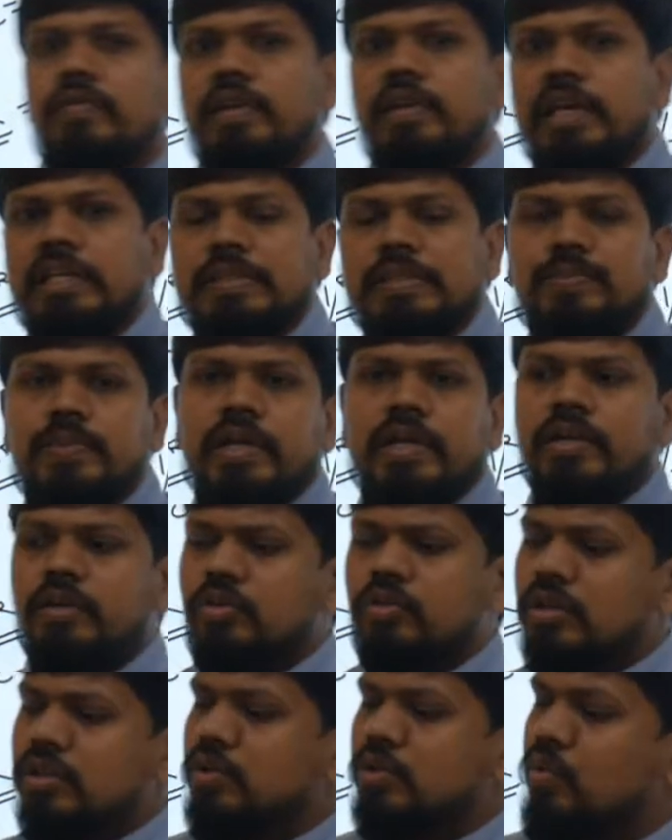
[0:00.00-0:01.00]
explain.
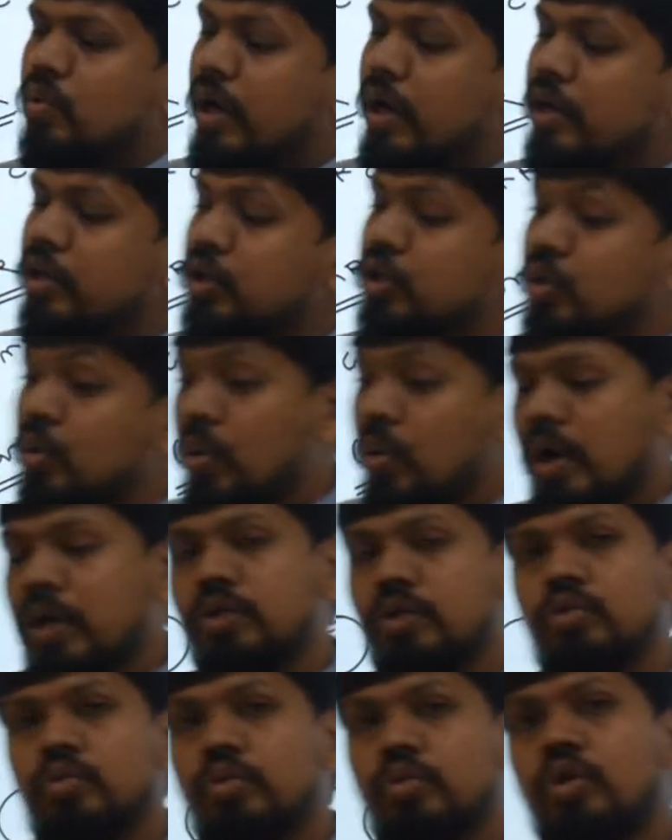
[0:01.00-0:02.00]
Okay, so what you
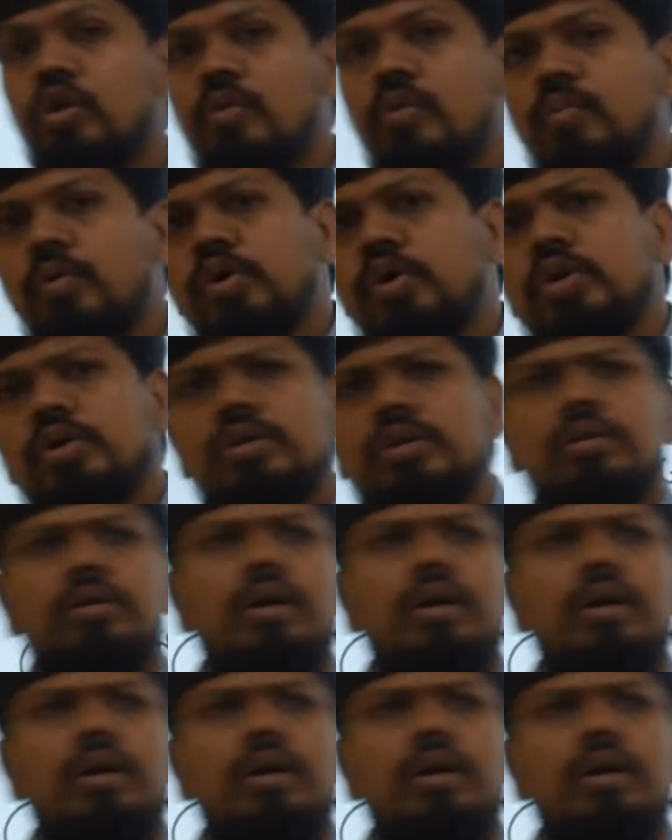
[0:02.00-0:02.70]
want to know more